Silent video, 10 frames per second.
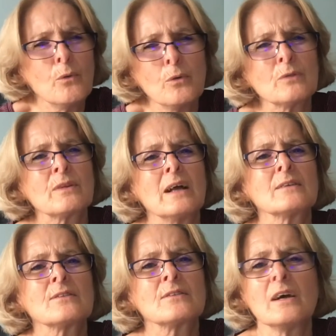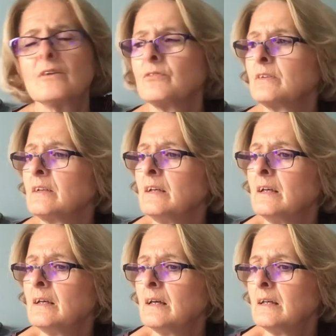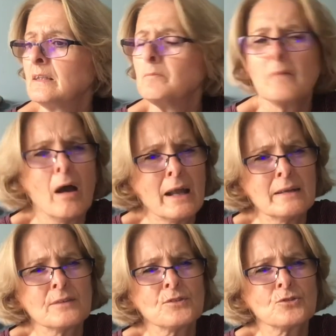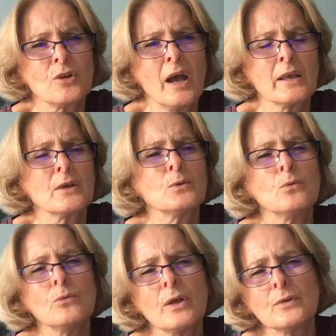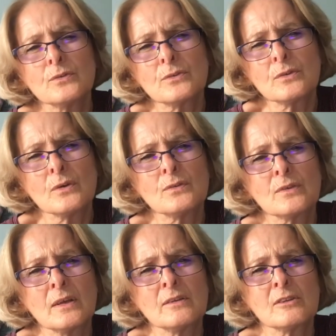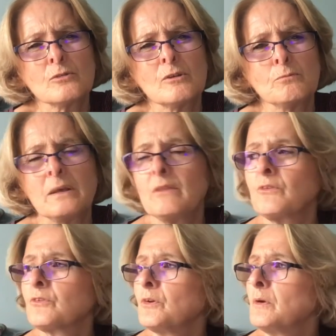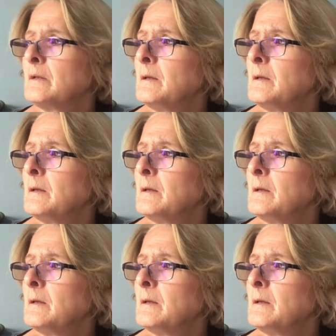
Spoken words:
of that stuff, and the miners' strike and all those things that we've been through.